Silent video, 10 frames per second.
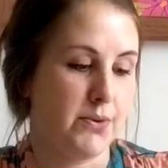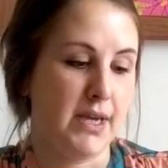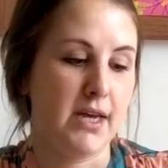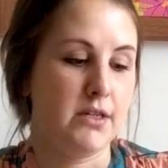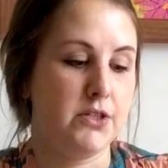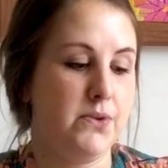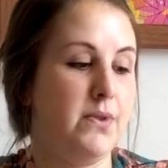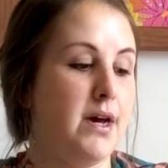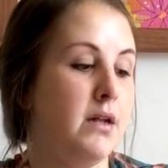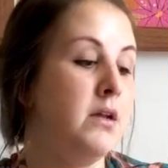how to do
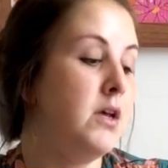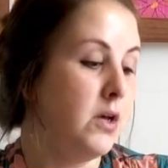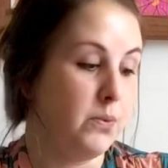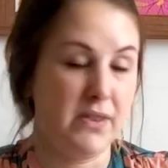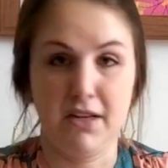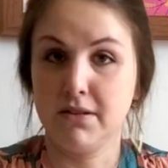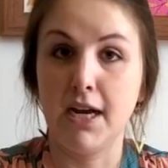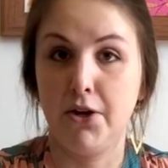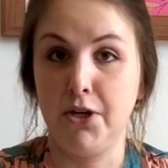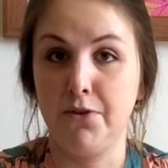that without
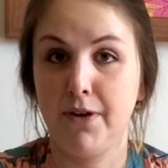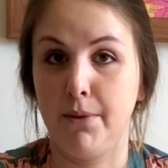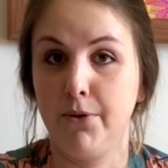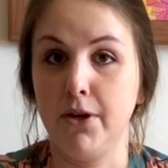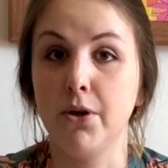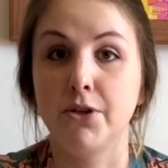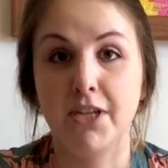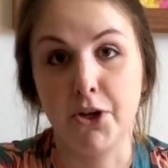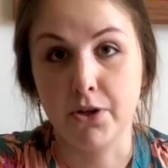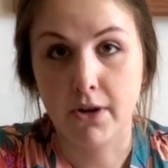tearing your fabric or
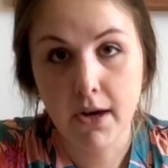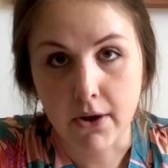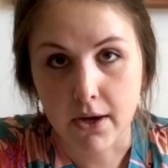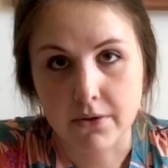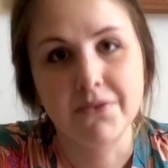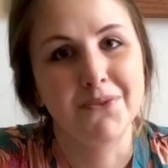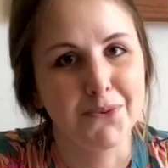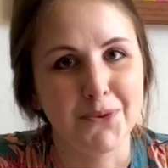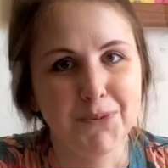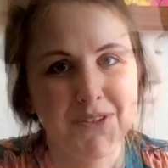tearing your hair out
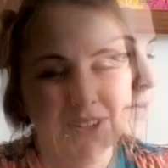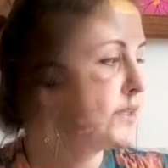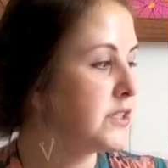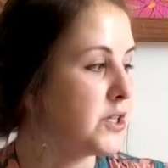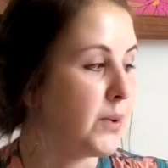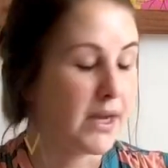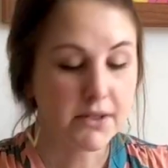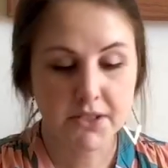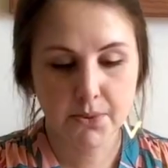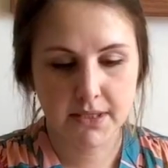will be good. So I
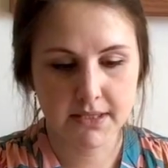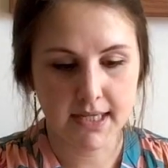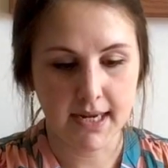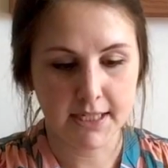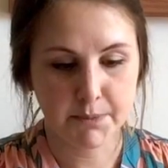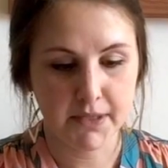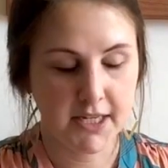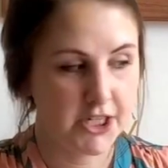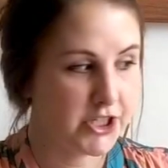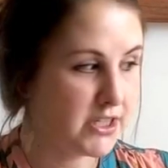also want to set
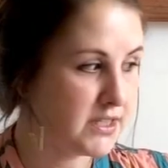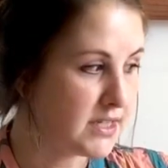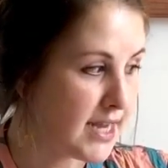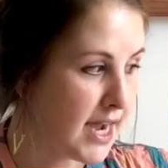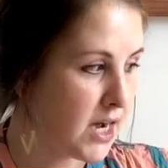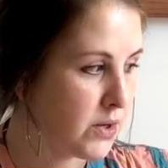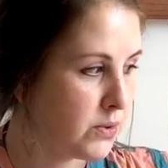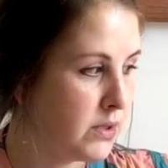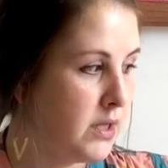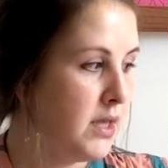expectations now
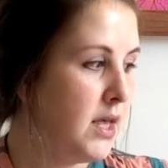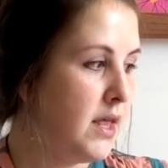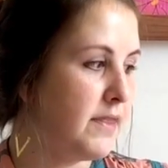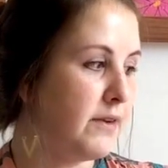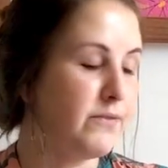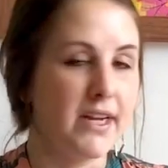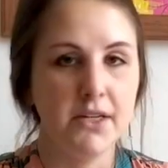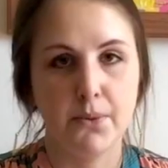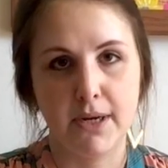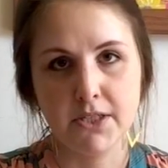that
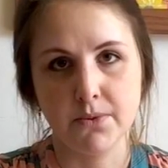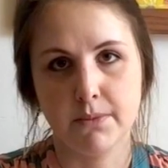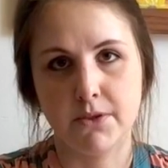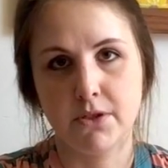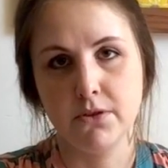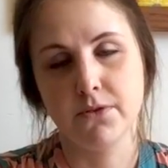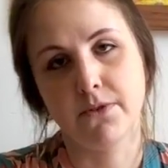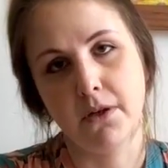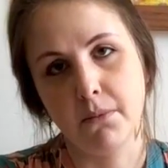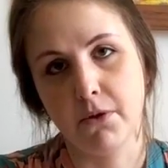ready-to-wear swimsuits
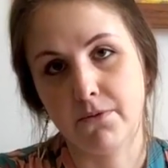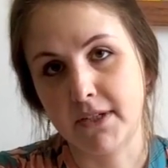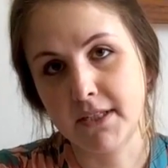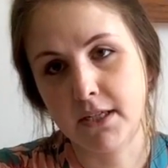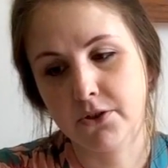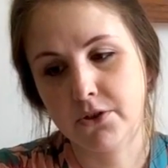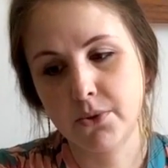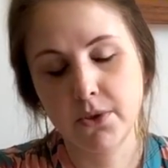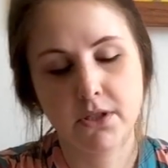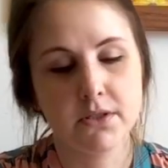from retail
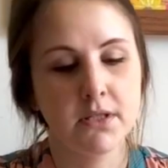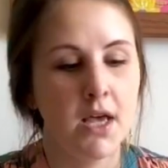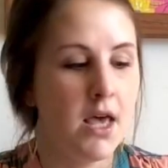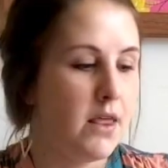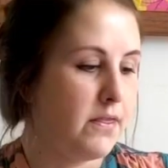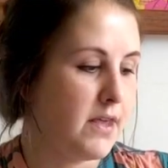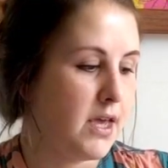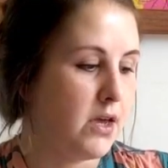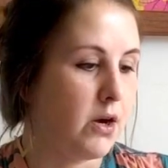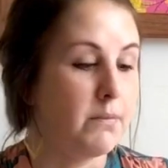stores, they
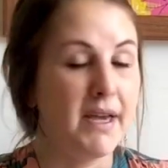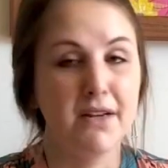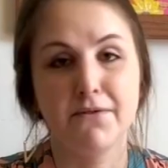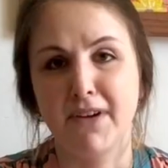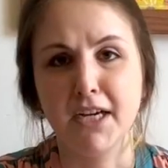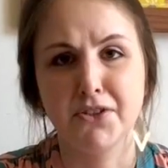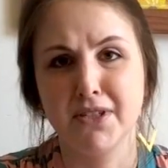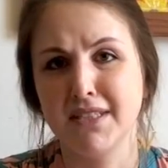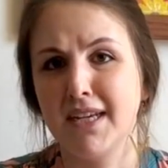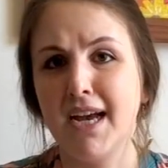are made in factories
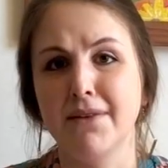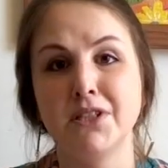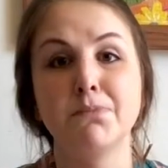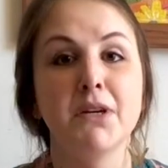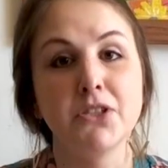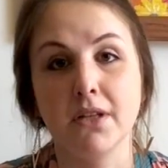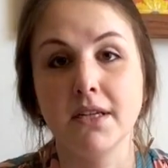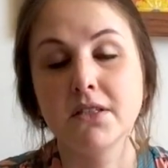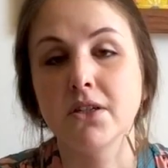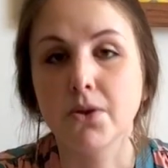that have specialized
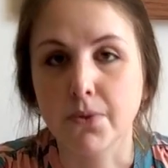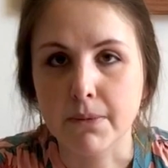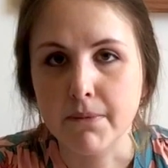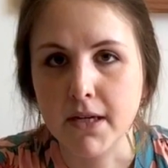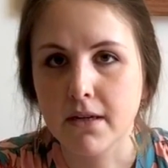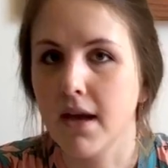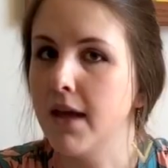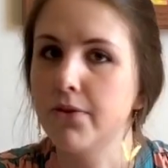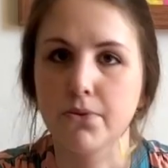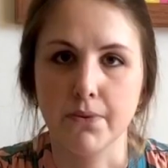equipment
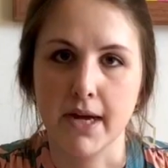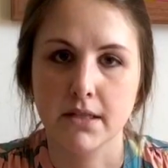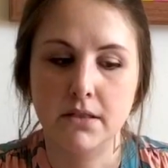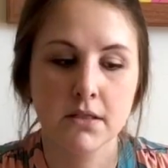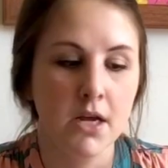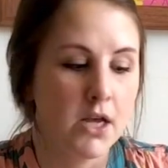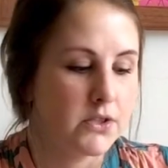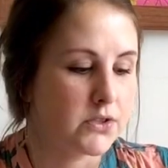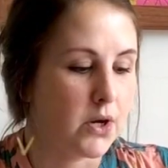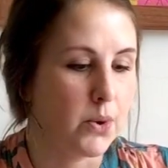and threads.
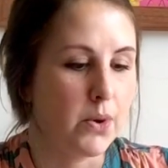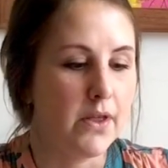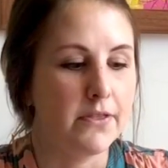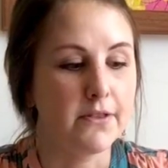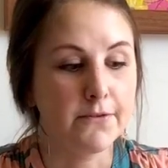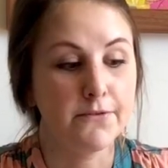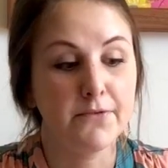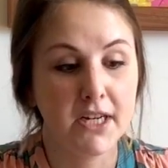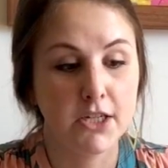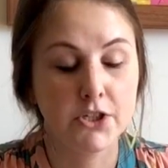So the
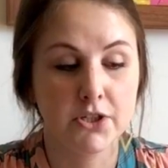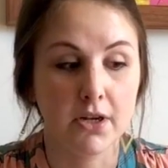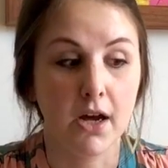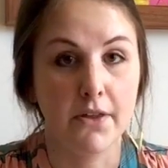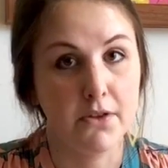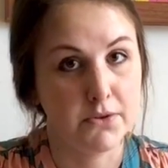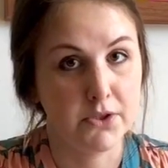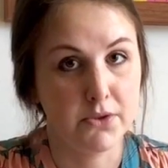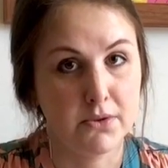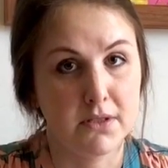finish on those
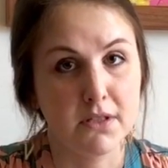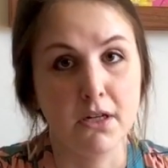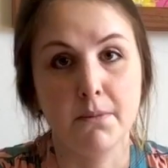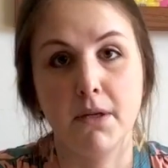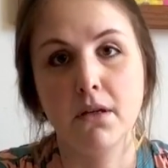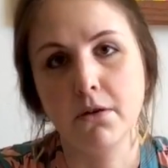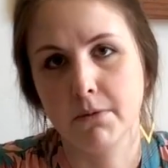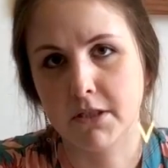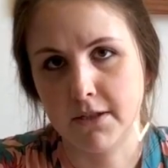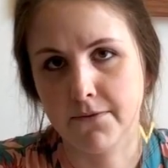suits is going to be a little bit
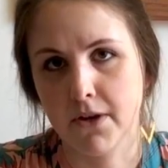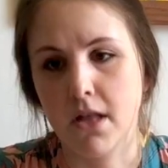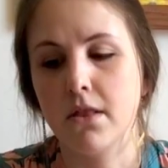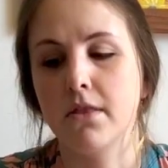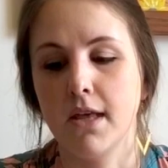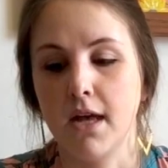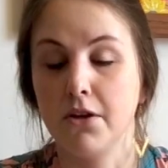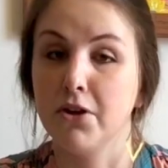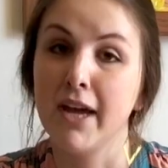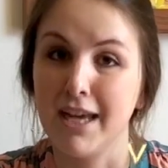different than your
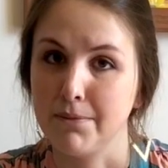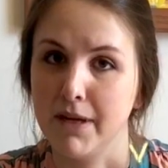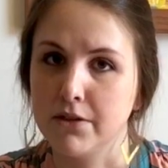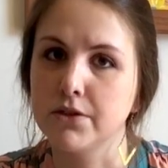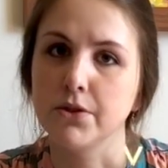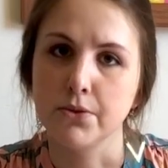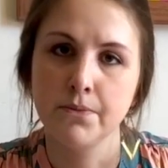handmade suit.